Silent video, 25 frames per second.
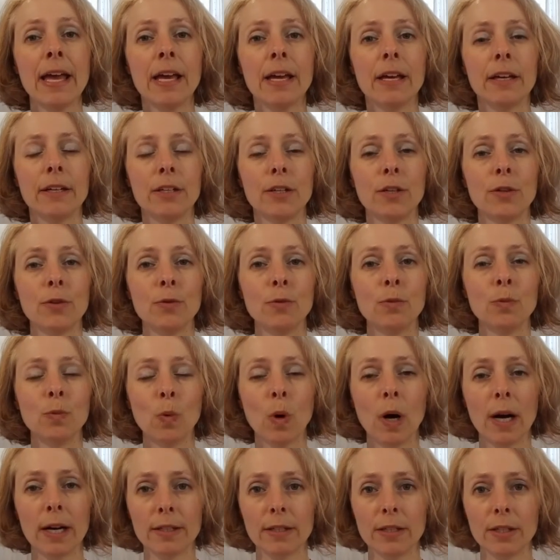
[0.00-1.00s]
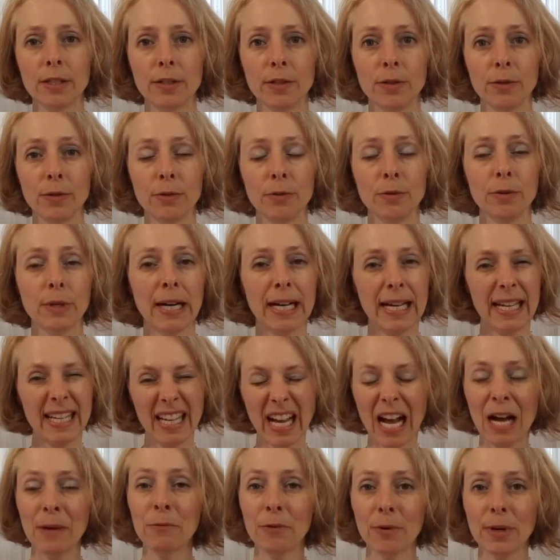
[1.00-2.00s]
you want to
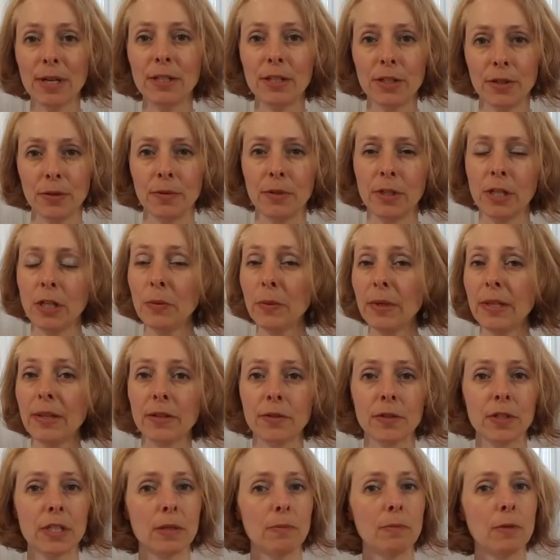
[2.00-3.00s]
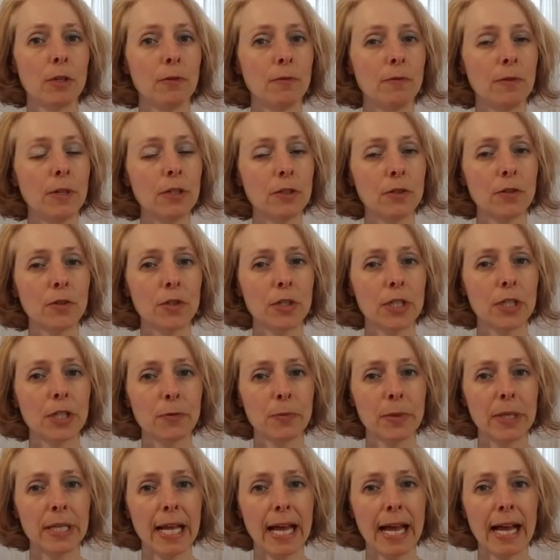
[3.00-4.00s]
upgrade to a new one. There's some new features that have
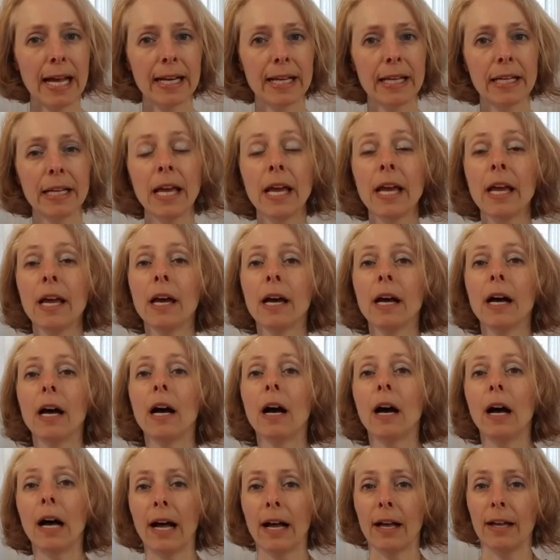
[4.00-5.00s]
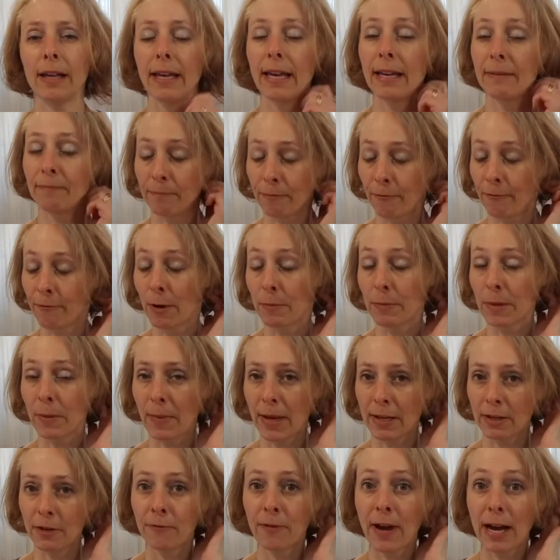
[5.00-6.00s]
been added. From the
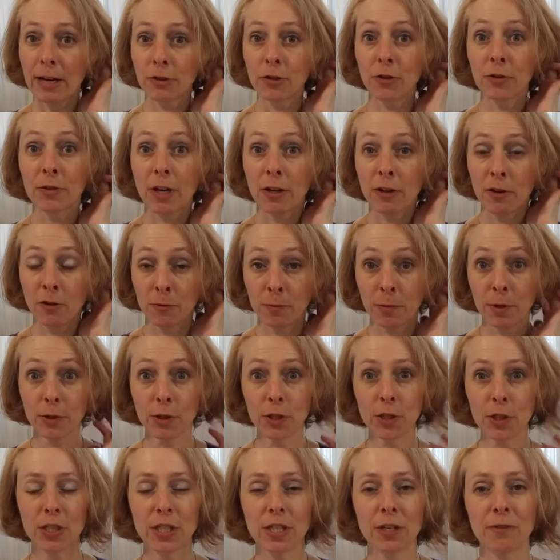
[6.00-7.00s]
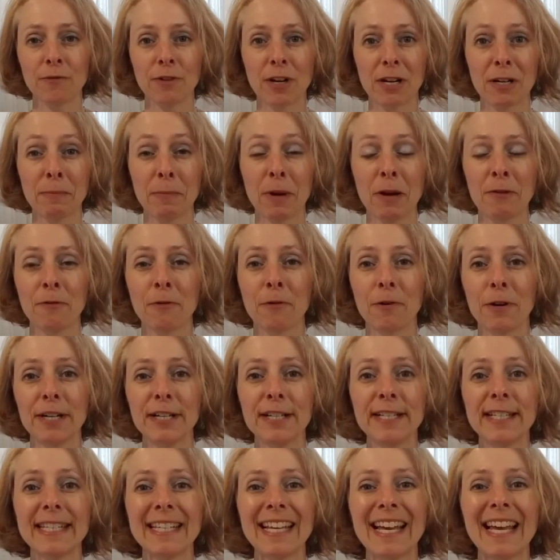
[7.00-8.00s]
manufacturer that you've purchased it from, of
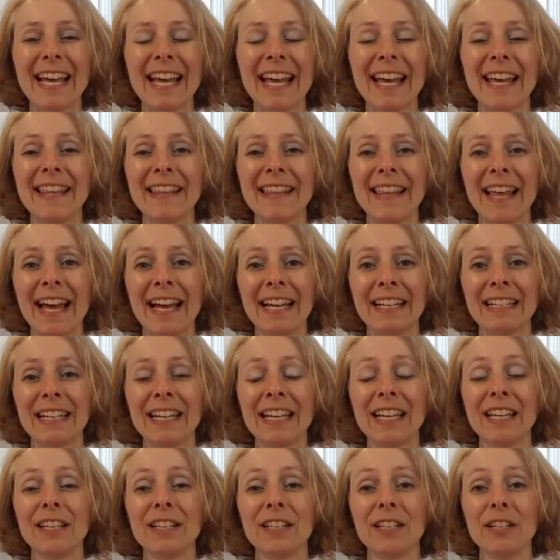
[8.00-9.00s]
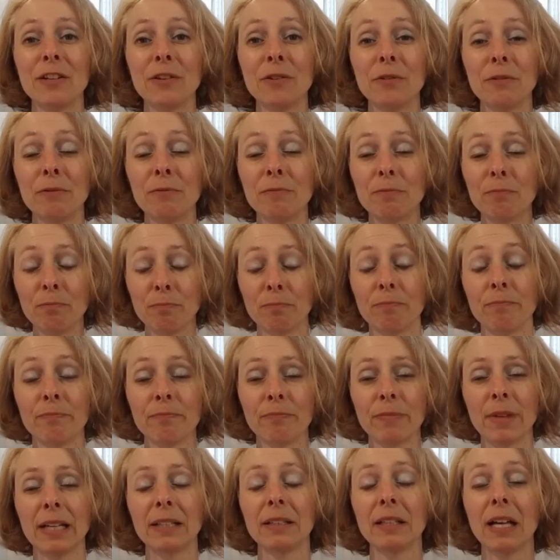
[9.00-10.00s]
course, then
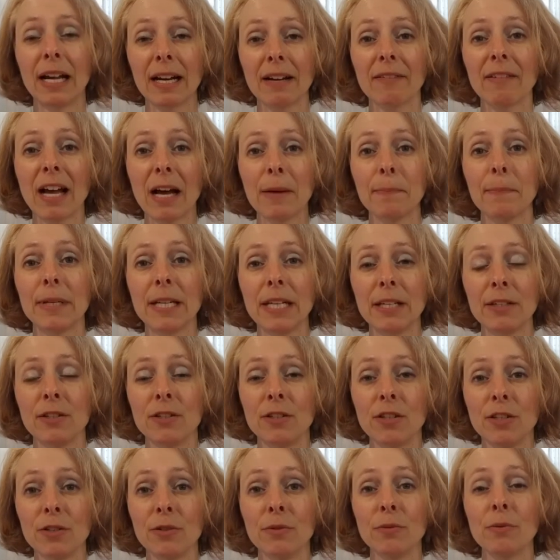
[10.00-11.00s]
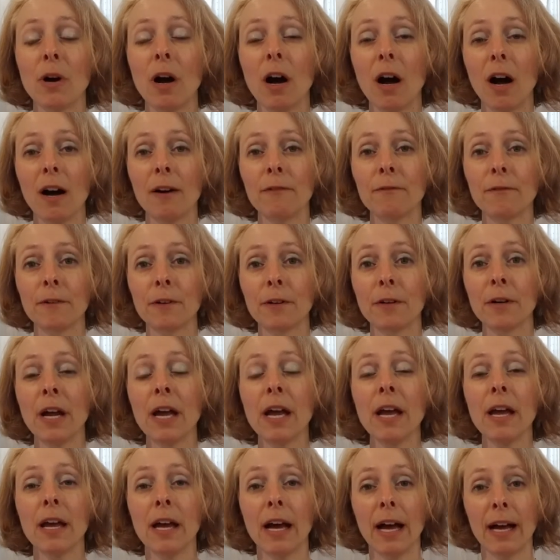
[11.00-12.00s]
a lot of companies do offer
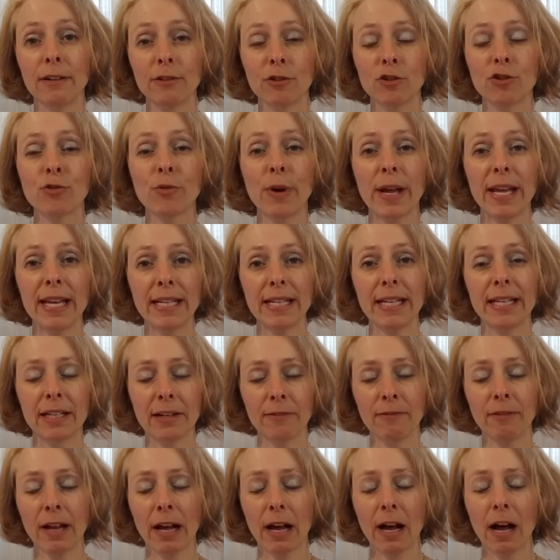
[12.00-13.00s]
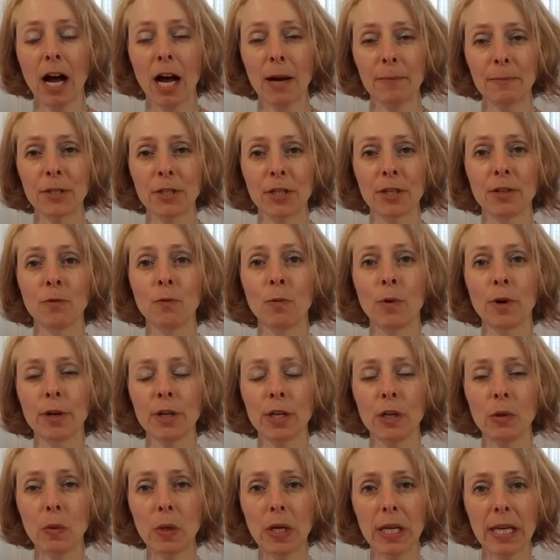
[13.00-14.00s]
a trade-in option where
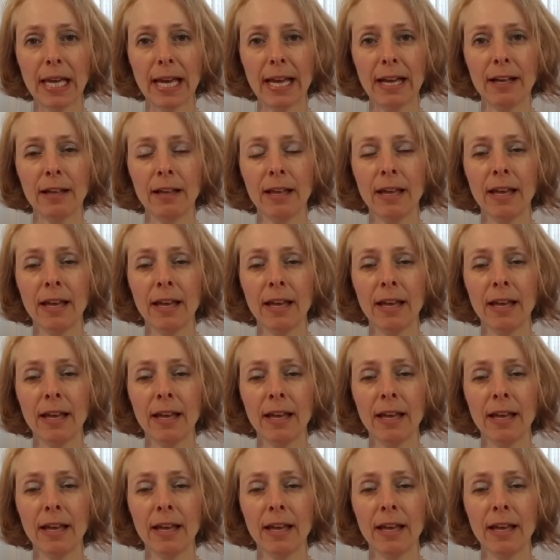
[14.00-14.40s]
you can get